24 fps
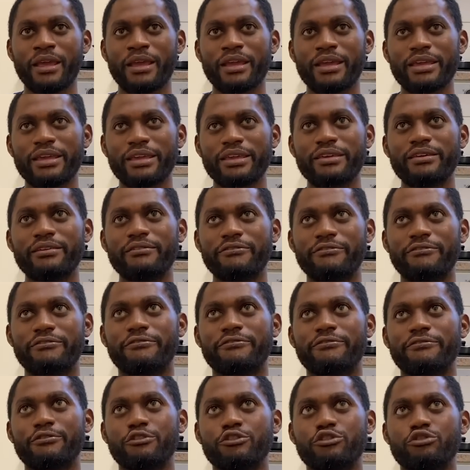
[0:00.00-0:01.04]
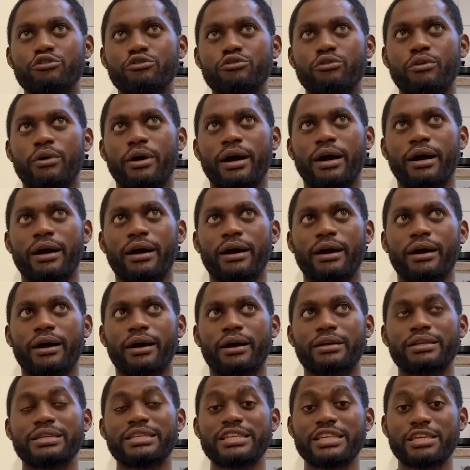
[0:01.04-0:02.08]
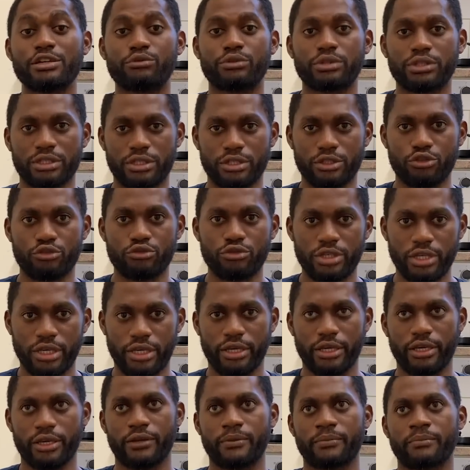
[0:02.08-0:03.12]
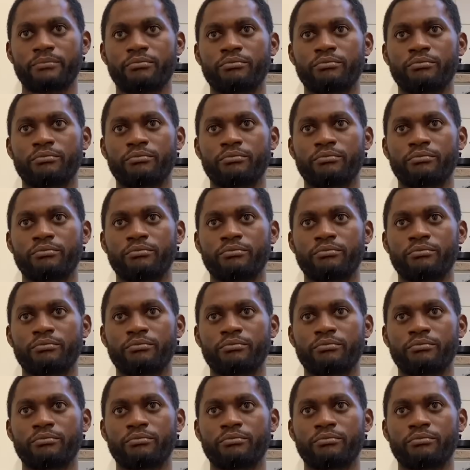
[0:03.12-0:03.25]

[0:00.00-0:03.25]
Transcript: if you are new in the UK,